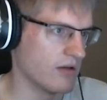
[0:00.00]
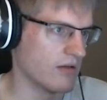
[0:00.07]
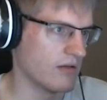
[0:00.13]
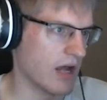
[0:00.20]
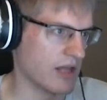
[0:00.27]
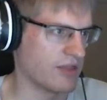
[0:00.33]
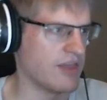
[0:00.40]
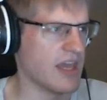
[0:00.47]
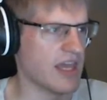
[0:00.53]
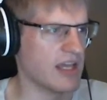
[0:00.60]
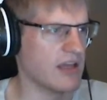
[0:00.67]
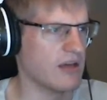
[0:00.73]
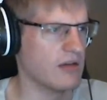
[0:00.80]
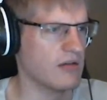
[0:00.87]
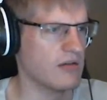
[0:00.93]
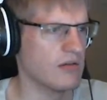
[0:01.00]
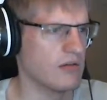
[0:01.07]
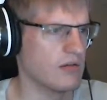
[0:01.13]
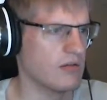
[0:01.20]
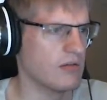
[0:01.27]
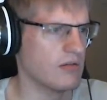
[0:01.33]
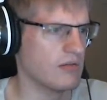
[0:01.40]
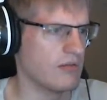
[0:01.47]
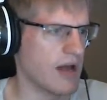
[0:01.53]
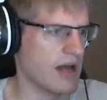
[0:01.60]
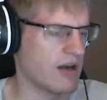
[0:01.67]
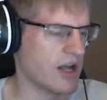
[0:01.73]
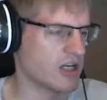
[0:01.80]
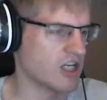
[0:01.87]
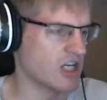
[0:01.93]
I think. I
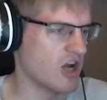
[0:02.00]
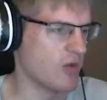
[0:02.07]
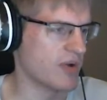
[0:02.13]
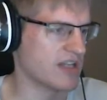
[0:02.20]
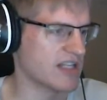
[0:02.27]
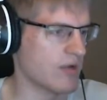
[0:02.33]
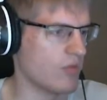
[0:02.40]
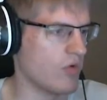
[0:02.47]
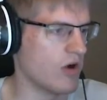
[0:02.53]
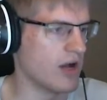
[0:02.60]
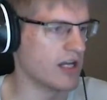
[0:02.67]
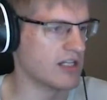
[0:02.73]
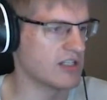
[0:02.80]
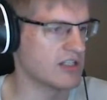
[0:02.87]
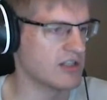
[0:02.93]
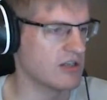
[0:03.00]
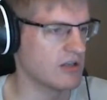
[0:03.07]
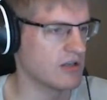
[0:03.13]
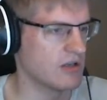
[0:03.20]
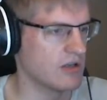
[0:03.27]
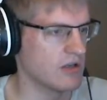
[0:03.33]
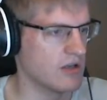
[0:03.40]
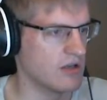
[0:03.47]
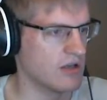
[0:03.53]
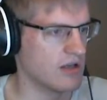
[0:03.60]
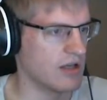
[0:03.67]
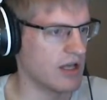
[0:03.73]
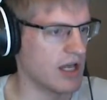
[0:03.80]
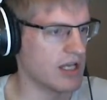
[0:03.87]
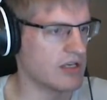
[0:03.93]
don't actually know because I want,
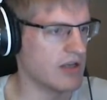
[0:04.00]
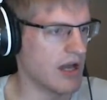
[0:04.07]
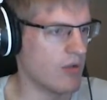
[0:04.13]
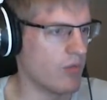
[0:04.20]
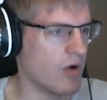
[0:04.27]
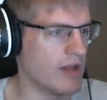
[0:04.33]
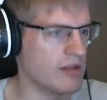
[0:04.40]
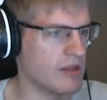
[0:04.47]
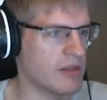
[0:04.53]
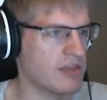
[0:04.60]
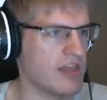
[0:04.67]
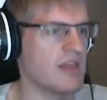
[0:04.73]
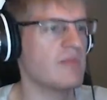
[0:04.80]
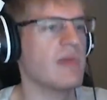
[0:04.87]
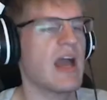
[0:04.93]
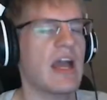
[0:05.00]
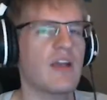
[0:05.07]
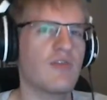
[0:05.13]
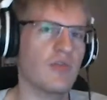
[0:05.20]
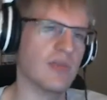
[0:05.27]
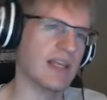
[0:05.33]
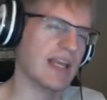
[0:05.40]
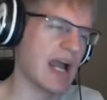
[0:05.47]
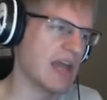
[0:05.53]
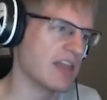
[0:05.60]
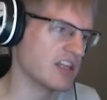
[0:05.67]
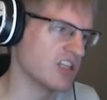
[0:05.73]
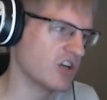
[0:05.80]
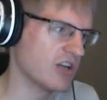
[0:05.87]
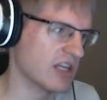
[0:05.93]
I, I want the thing back from the guy
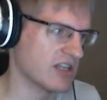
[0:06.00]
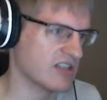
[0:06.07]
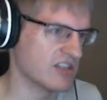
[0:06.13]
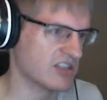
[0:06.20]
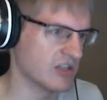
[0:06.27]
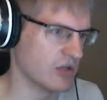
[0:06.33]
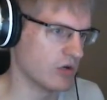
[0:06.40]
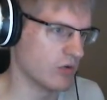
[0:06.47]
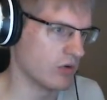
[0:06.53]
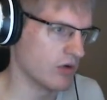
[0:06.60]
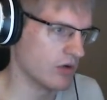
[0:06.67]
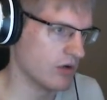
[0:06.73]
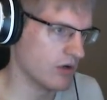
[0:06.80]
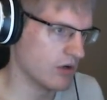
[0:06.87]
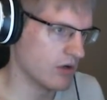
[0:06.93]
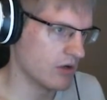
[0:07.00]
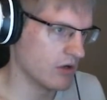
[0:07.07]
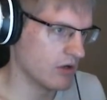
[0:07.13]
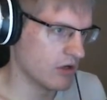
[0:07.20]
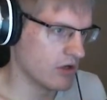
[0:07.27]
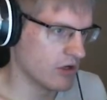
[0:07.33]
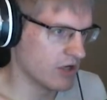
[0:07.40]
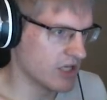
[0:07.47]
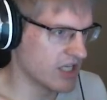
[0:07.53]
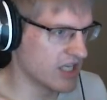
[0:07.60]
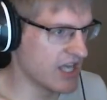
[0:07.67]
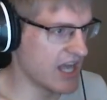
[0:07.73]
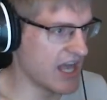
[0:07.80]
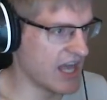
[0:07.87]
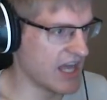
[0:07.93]
that took it, so.
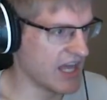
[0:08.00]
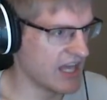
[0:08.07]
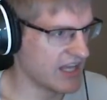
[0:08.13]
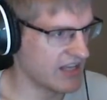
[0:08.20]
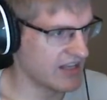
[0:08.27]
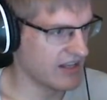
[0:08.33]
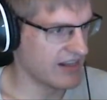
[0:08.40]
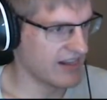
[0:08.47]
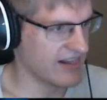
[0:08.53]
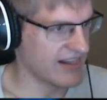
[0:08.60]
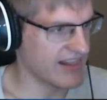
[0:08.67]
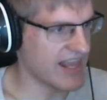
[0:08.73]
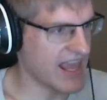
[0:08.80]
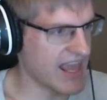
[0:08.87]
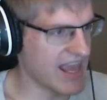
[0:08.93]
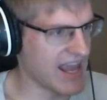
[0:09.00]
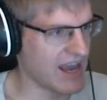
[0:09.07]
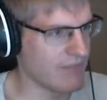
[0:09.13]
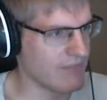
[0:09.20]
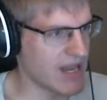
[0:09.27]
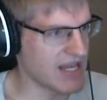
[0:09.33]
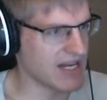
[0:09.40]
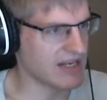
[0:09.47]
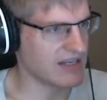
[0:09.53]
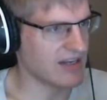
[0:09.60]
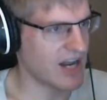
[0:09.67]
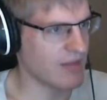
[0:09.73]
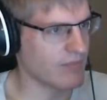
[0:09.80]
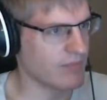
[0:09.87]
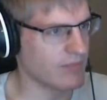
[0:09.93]
Uh, yeah, I made it.
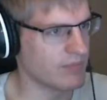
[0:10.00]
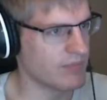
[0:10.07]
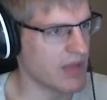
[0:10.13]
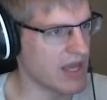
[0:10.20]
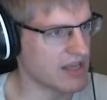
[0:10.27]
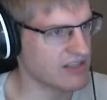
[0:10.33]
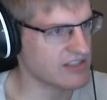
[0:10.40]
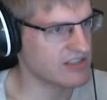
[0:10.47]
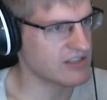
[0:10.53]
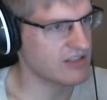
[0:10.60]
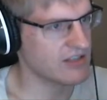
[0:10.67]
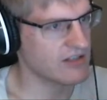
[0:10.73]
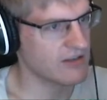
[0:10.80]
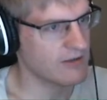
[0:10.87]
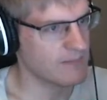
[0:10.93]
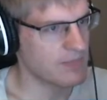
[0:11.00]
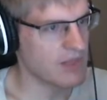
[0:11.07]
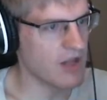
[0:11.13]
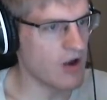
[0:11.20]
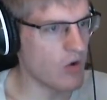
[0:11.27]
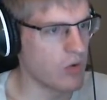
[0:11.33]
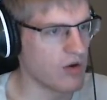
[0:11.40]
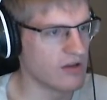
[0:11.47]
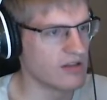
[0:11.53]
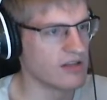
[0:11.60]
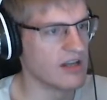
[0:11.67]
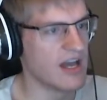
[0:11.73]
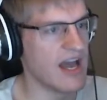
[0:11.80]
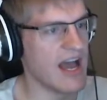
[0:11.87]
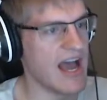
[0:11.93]
I'm the best. No!
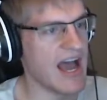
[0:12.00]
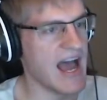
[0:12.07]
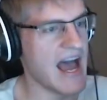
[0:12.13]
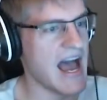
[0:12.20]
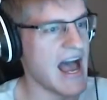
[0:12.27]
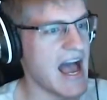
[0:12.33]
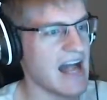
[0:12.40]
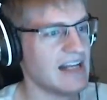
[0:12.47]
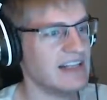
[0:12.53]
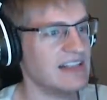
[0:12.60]
Ah!